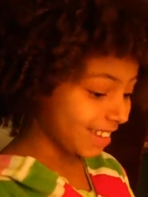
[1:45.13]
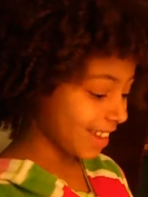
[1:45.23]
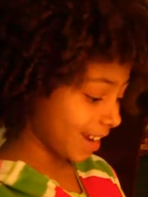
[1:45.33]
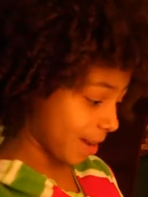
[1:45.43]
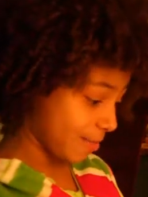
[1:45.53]

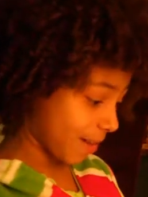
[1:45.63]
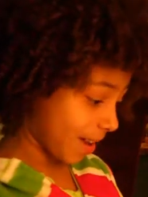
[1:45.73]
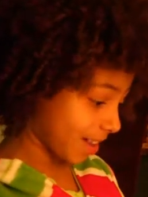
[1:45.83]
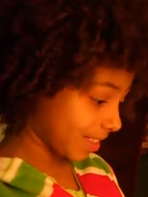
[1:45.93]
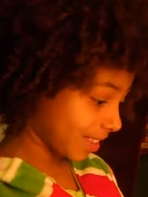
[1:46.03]
Then at
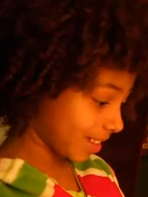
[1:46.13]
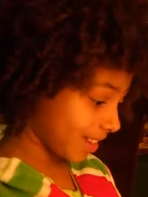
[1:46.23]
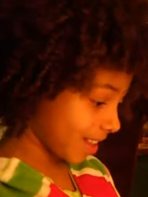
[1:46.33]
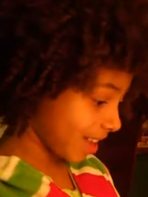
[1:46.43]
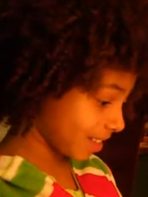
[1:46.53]
math
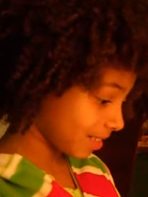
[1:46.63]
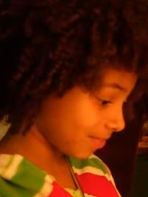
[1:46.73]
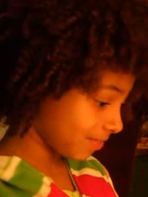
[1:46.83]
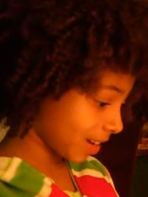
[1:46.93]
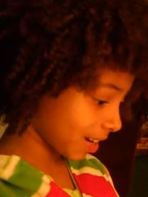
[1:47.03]
class,
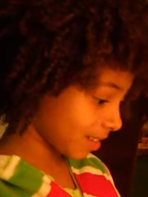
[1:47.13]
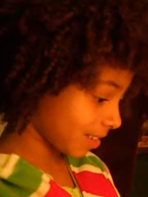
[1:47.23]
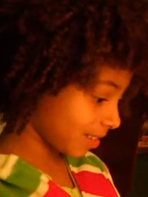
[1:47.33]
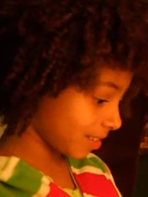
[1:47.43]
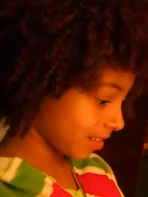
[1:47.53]
I
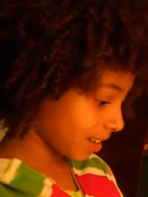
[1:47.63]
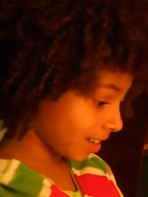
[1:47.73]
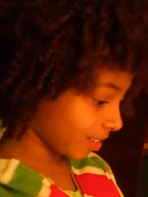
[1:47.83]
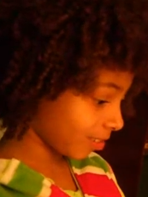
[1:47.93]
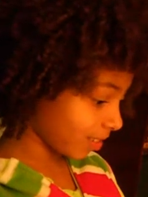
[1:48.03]

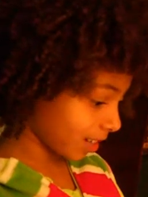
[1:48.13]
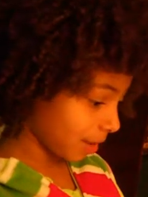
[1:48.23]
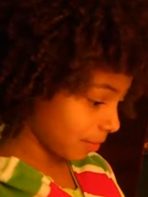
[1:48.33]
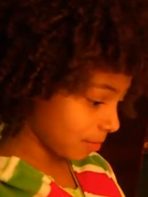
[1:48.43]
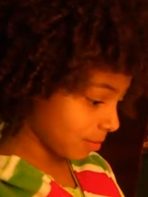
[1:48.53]
looked
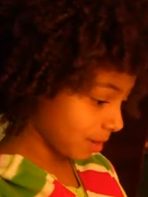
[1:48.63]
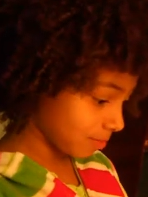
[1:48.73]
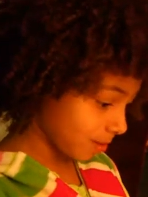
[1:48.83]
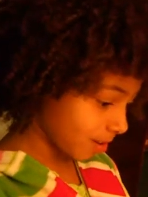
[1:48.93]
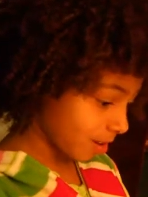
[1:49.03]
at my
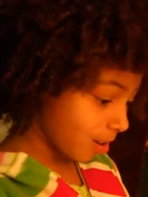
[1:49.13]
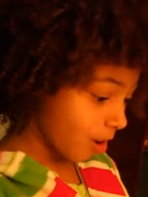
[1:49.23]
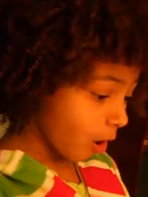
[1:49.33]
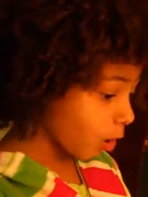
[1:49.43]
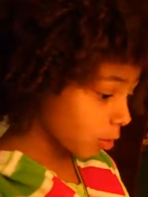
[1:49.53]
paper.
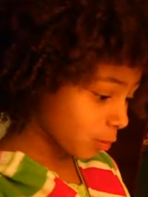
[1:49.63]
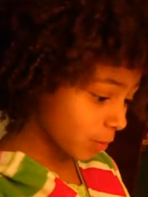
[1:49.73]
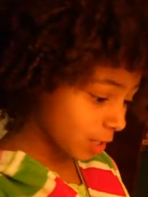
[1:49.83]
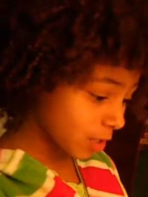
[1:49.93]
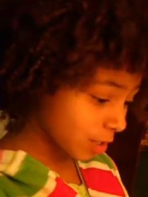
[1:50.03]
All the
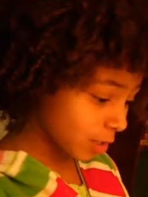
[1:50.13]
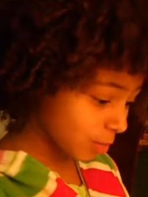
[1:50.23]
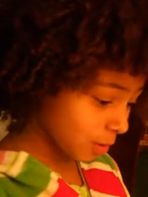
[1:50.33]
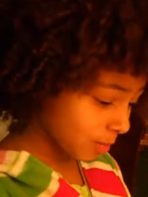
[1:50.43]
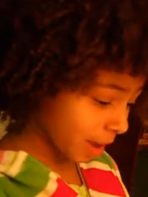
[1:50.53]
questions
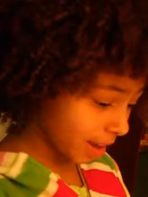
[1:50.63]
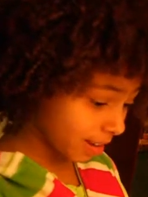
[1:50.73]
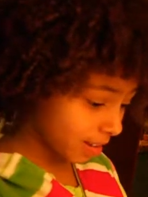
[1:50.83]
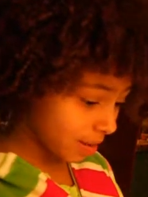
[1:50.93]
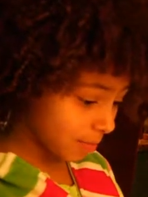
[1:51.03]
were
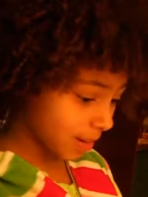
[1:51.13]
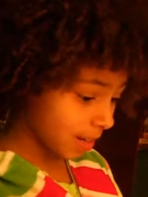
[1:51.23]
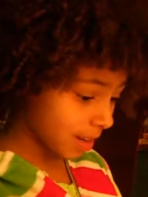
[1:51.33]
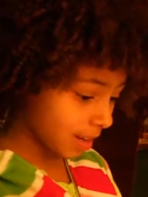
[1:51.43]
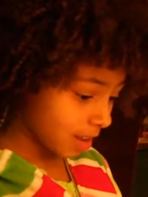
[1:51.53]
piled up and